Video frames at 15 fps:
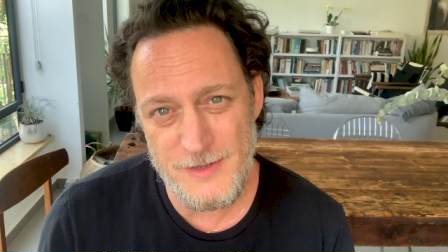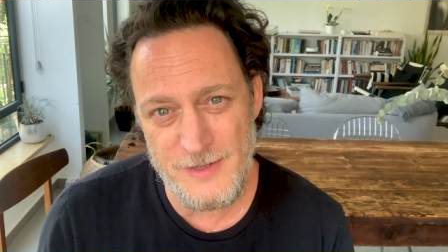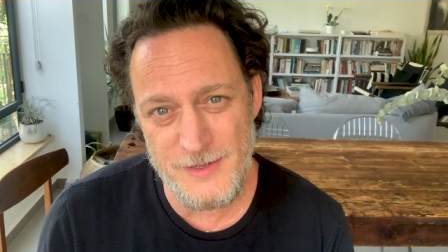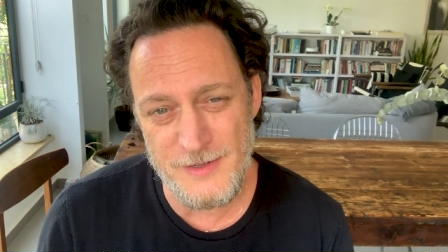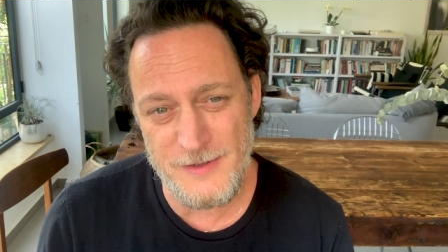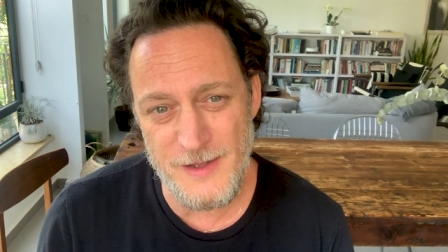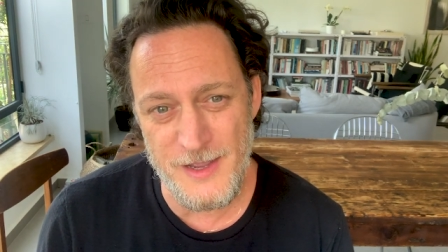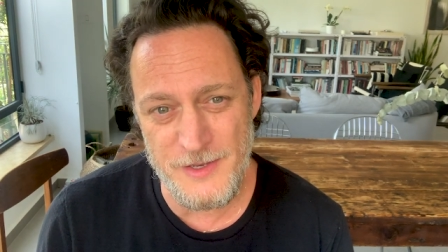
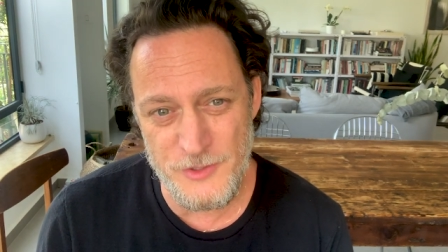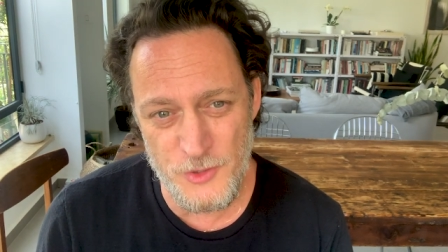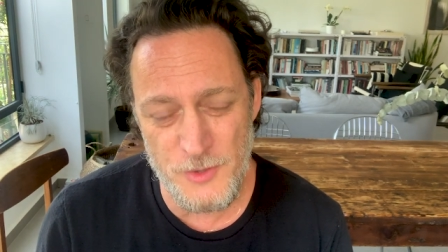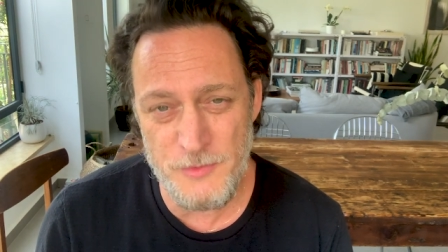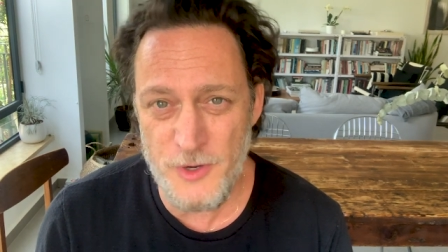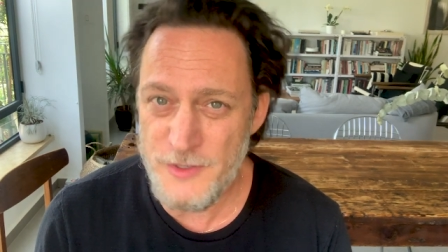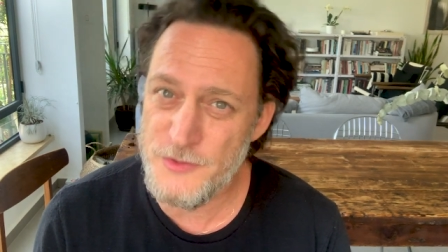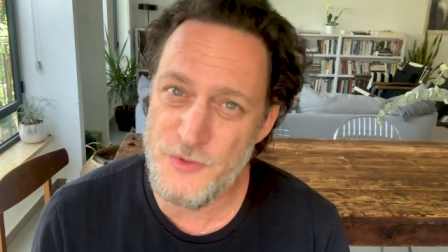uh, I knew
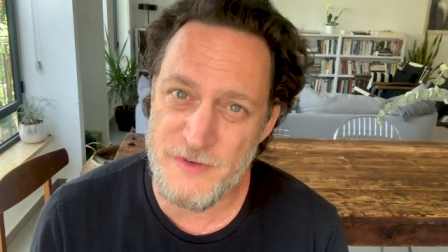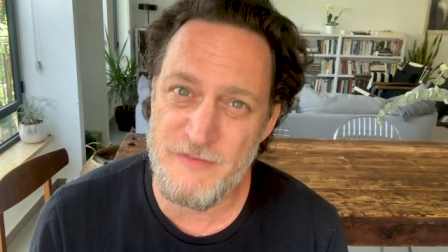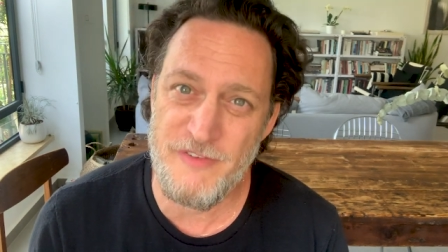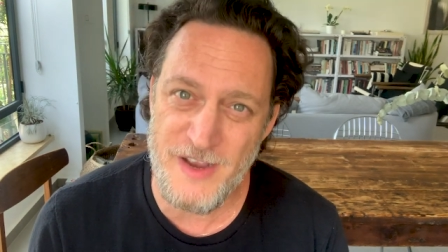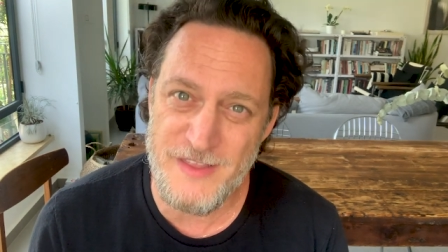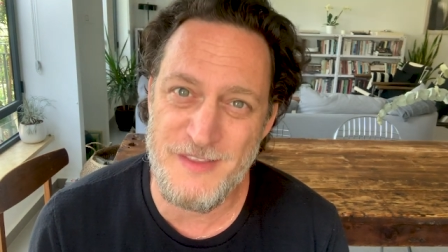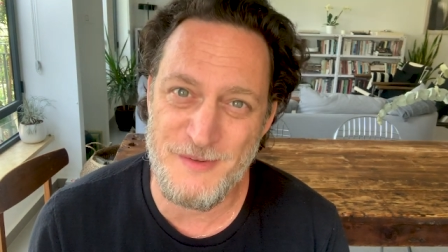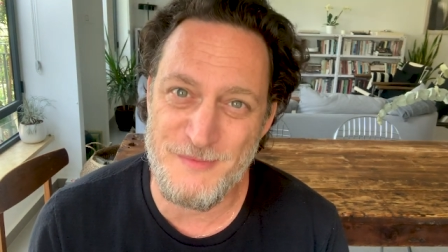I'm going to
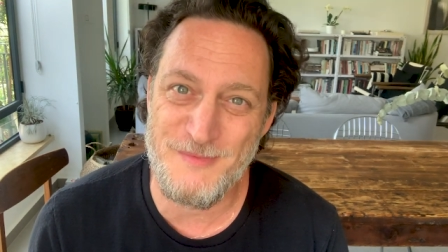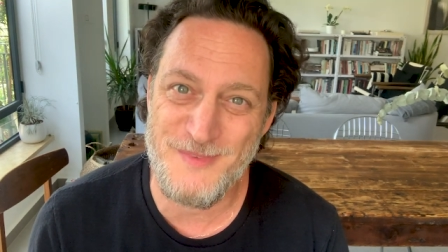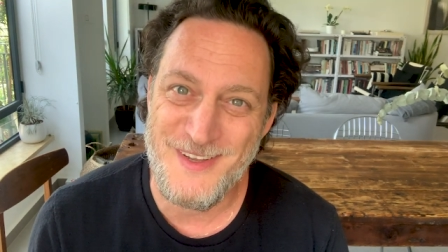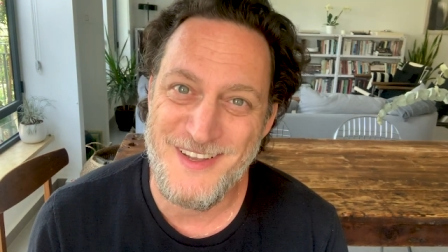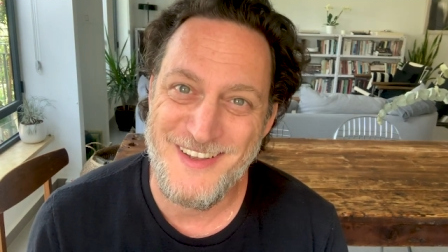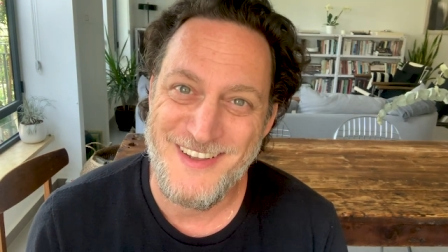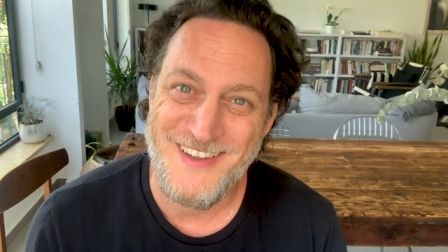invite them